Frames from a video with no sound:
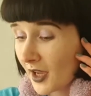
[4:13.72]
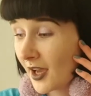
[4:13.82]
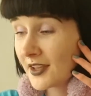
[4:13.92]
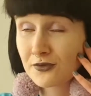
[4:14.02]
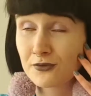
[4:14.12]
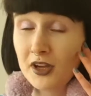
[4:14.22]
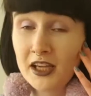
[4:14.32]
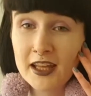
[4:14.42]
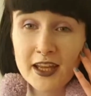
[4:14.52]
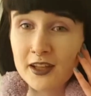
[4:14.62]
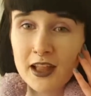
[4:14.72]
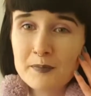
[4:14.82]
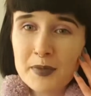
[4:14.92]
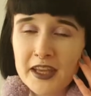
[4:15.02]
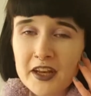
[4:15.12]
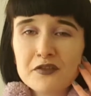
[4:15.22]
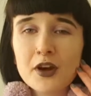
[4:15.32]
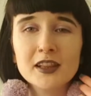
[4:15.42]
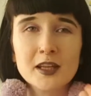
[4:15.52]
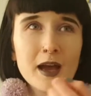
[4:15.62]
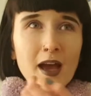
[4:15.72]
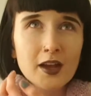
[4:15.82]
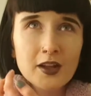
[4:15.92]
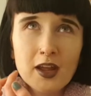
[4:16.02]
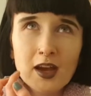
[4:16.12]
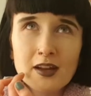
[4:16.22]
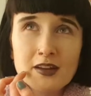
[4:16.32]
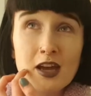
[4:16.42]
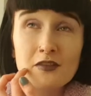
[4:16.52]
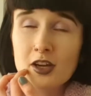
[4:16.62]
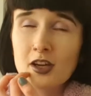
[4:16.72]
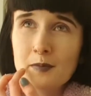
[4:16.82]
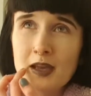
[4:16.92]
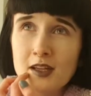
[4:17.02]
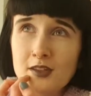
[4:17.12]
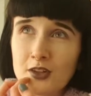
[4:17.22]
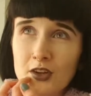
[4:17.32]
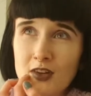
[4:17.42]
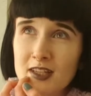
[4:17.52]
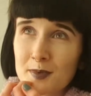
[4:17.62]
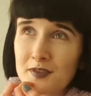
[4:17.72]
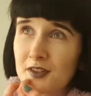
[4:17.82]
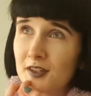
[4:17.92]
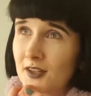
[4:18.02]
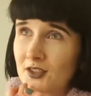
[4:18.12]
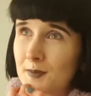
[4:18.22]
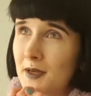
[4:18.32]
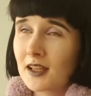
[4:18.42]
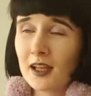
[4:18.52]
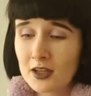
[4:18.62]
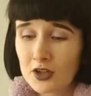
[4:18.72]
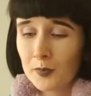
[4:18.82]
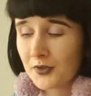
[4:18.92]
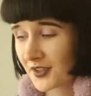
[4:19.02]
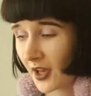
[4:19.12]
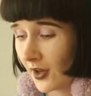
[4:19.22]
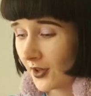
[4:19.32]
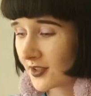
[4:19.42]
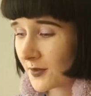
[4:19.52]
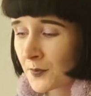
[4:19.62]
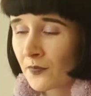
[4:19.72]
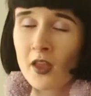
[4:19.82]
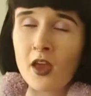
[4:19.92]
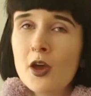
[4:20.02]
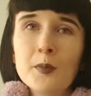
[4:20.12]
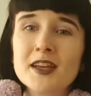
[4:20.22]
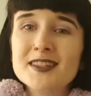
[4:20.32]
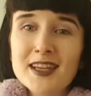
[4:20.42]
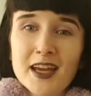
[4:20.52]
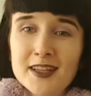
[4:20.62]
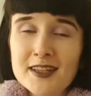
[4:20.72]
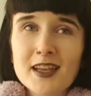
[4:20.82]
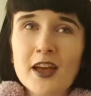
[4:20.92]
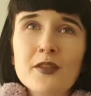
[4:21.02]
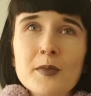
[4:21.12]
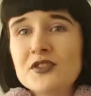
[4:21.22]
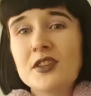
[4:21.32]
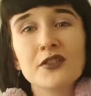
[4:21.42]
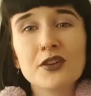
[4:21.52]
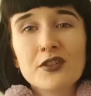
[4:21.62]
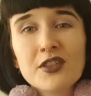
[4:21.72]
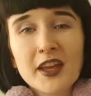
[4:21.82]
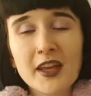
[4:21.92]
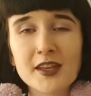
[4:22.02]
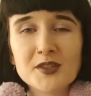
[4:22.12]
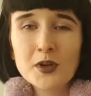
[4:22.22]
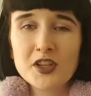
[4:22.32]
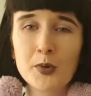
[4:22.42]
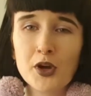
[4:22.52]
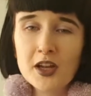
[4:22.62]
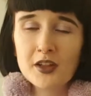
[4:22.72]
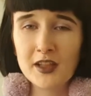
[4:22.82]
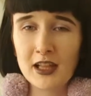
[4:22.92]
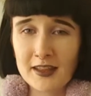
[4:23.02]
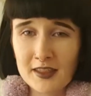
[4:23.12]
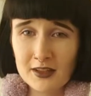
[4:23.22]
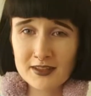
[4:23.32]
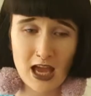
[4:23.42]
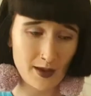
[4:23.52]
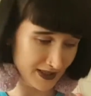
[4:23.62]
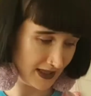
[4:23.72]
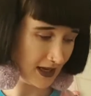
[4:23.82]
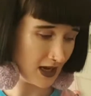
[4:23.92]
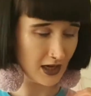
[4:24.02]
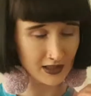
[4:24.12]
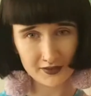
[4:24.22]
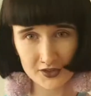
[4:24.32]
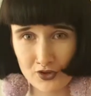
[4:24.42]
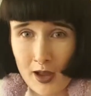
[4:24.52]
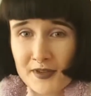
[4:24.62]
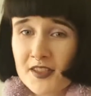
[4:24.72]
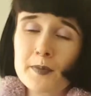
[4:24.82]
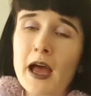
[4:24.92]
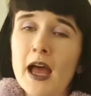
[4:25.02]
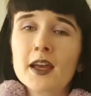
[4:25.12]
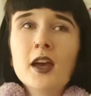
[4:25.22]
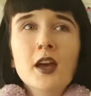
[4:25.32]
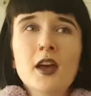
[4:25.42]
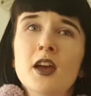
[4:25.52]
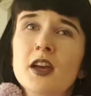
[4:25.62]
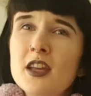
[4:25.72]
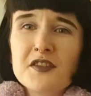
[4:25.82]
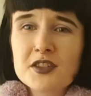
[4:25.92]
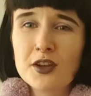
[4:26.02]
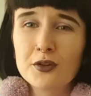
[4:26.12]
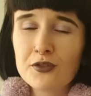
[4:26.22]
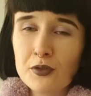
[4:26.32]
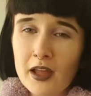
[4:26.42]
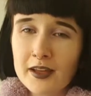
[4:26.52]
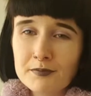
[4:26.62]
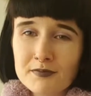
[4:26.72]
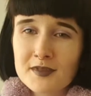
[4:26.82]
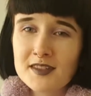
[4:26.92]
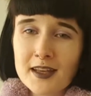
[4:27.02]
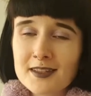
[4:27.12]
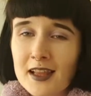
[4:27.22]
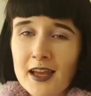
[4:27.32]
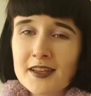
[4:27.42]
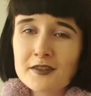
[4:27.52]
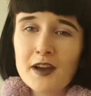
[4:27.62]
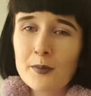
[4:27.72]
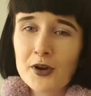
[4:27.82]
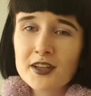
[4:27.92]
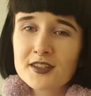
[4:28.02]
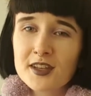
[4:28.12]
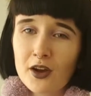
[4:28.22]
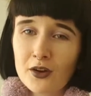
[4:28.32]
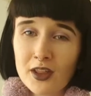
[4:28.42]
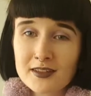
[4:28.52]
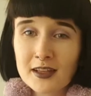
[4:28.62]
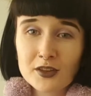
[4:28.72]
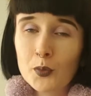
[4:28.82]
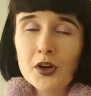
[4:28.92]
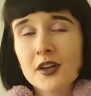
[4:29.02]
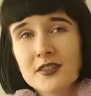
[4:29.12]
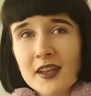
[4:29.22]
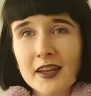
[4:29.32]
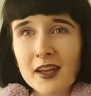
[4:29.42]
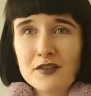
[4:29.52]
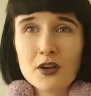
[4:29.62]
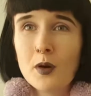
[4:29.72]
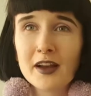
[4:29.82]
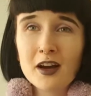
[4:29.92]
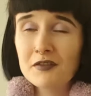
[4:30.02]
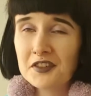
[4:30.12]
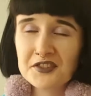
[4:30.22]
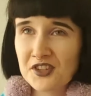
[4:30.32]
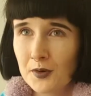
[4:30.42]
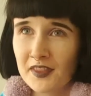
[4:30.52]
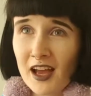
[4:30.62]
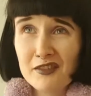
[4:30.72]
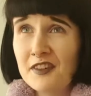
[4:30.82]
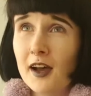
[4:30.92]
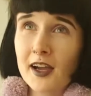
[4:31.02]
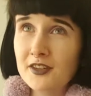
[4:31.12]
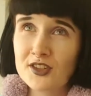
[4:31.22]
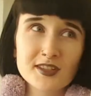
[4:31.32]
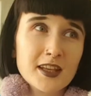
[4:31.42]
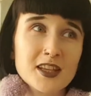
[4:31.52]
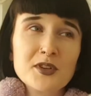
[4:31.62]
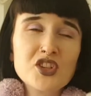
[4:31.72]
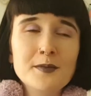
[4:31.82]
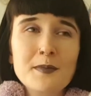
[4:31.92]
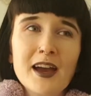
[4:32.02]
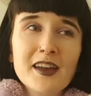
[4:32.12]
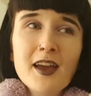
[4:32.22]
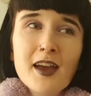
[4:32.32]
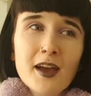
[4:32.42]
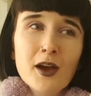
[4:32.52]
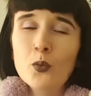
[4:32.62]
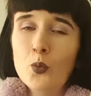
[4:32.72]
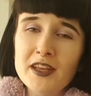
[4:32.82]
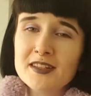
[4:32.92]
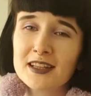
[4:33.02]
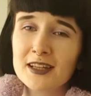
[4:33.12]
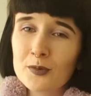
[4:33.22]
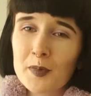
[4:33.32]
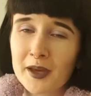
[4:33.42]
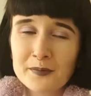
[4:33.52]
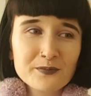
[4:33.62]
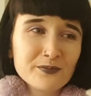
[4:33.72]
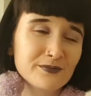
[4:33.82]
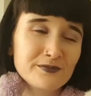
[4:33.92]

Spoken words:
Yeah, it's really like beginner friendly pattern. I'd never made dungarees before. I just made like a couple skirts. But it's dead easy. The most difficult thing is when you put it on the like the little tabs here and like the straps at the back. You have to sew through like 6 layers of fabric, so that's like the worst thing. If you're quite confident doing that, fine. Just like your machine might wheeze a little bit.